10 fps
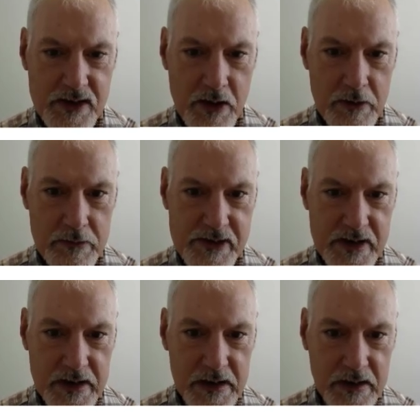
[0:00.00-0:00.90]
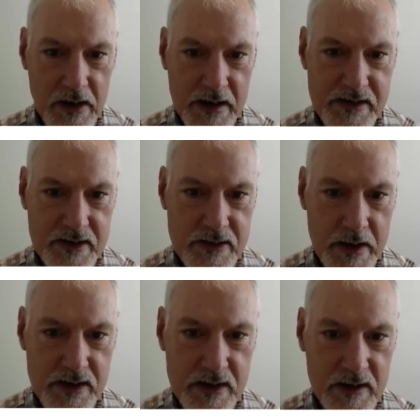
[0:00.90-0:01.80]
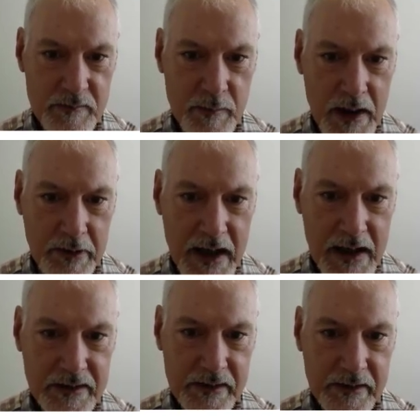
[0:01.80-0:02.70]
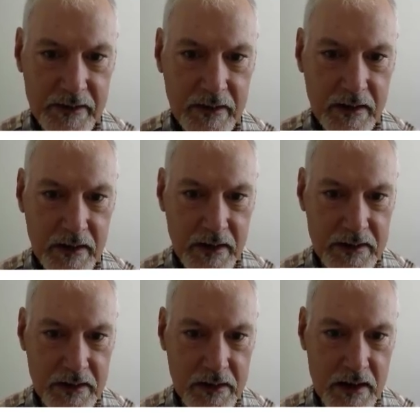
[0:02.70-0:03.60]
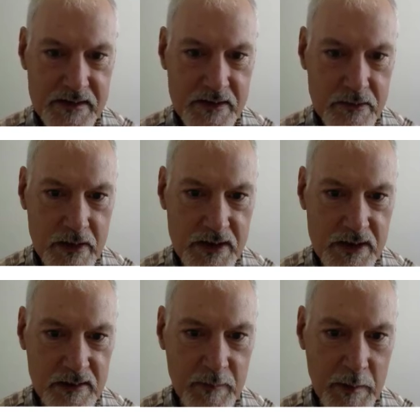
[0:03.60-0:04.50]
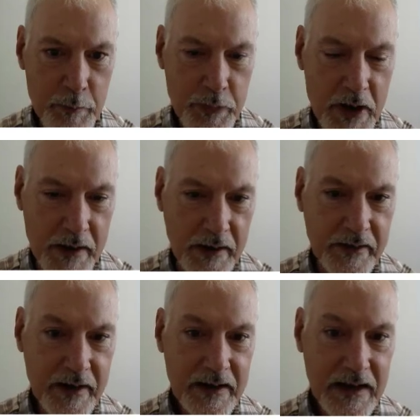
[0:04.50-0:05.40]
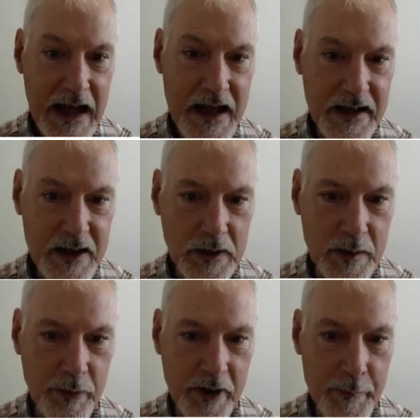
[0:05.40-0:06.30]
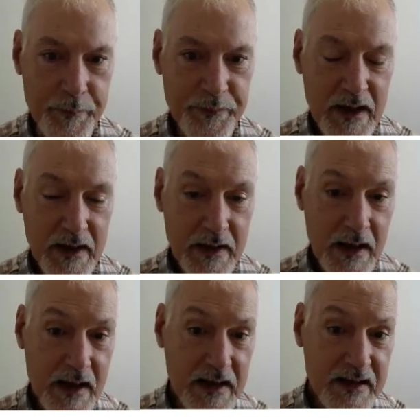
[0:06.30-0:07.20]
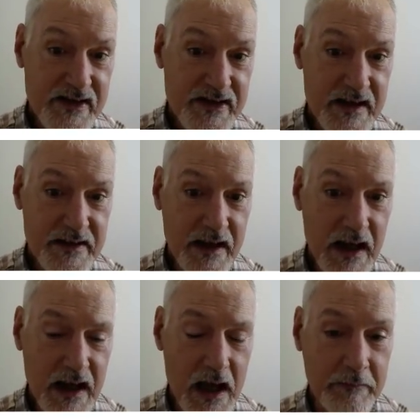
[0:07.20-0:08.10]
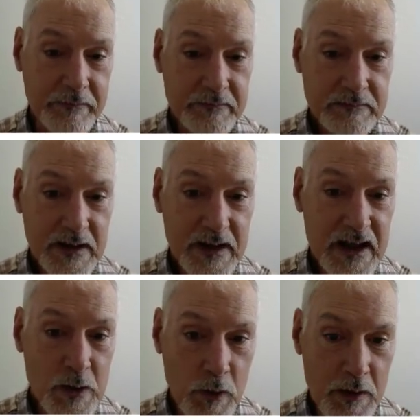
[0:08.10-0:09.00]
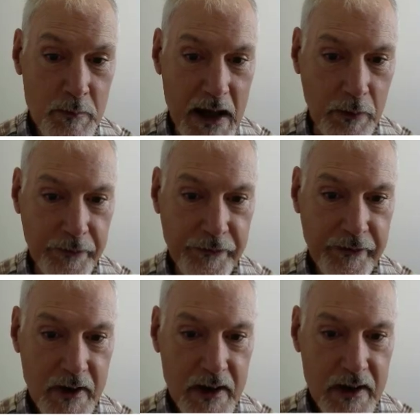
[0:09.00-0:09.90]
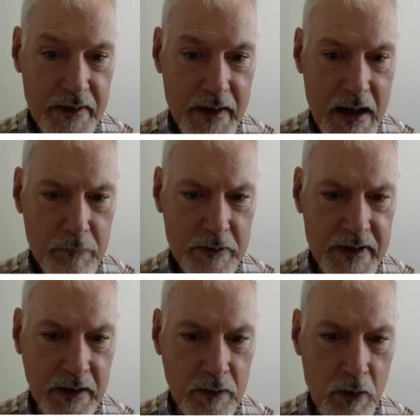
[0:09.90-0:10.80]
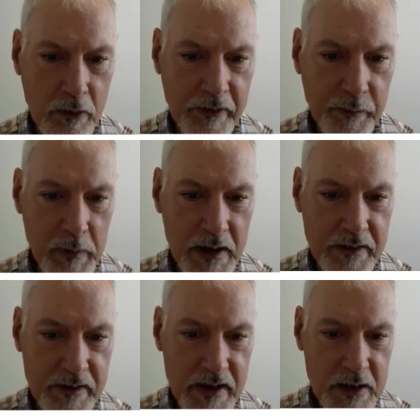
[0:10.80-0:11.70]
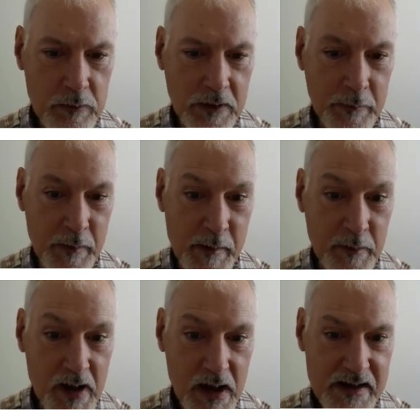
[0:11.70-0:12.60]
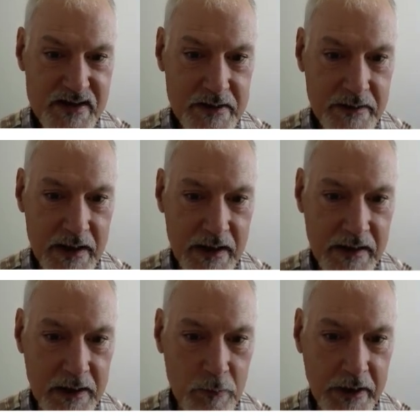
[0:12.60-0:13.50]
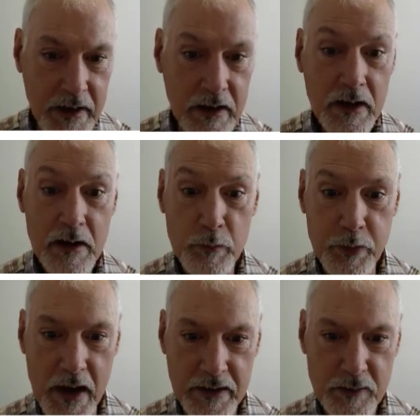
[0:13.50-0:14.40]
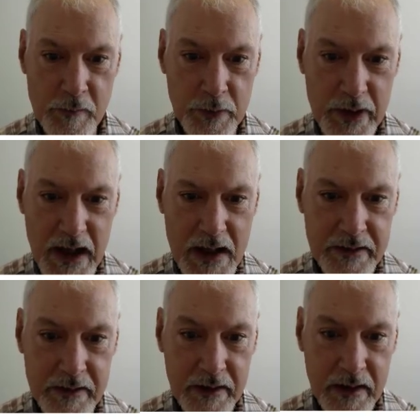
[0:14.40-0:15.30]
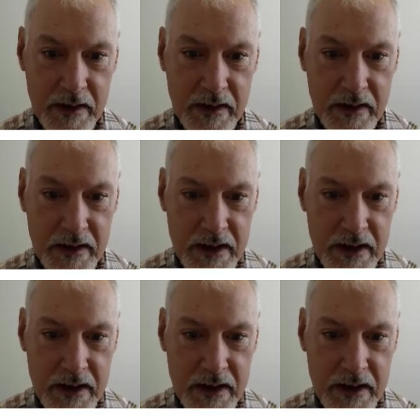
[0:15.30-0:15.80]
This shows the concentration of my reactant and the concentration of my product at equilibrium. And I can see that I have equal amounts. That would then correspond to the equilibrium constant, then equaling product over reactant.